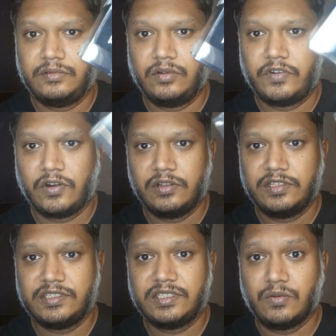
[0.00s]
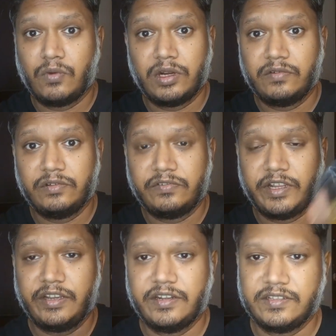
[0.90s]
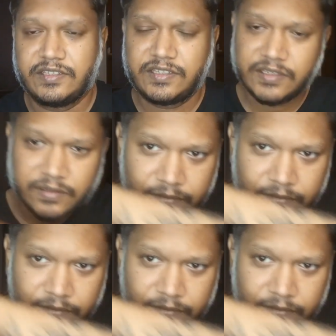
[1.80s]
Overall, this is a wonderful fragrance.